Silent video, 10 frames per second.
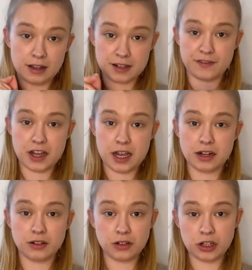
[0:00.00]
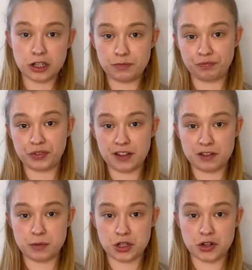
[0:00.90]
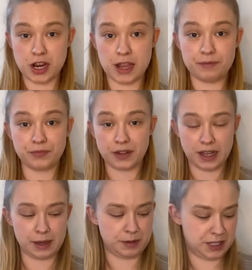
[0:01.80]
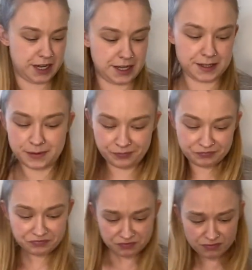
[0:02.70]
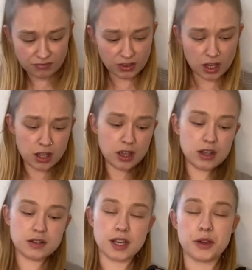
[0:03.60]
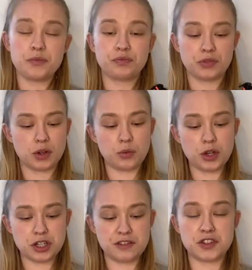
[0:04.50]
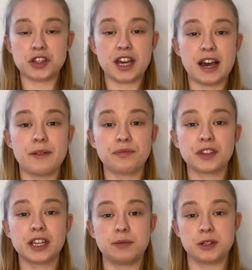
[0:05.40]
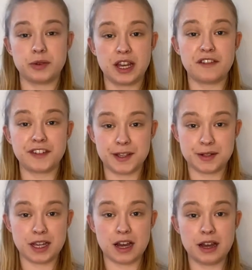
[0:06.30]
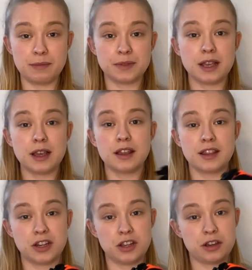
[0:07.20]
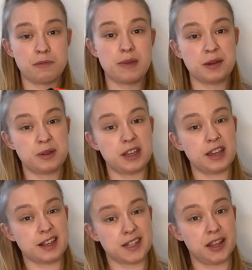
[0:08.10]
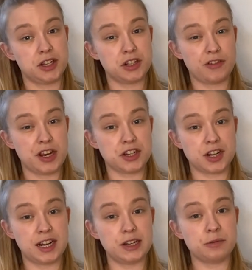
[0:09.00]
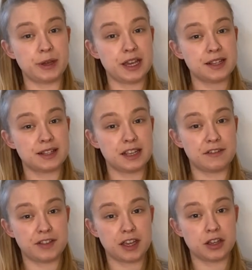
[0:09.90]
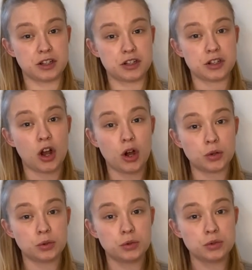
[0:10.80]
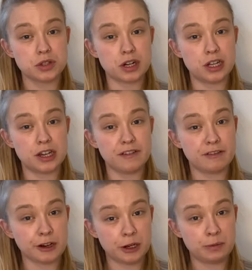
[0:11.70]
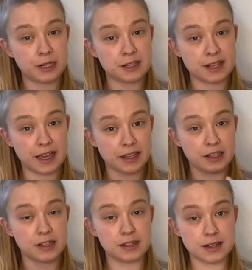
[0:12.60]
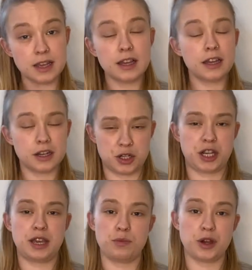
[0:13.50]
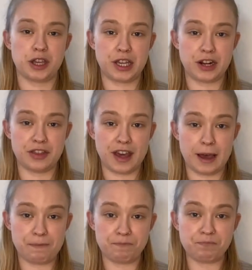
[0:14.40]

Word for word: that's fine, good, give them a treat, happy days. So once you've done that, keep doing it a few times. Then you can maybe extend the duration a little bit, see if they can just hold the lure for a couple of seconds and just keep working on that.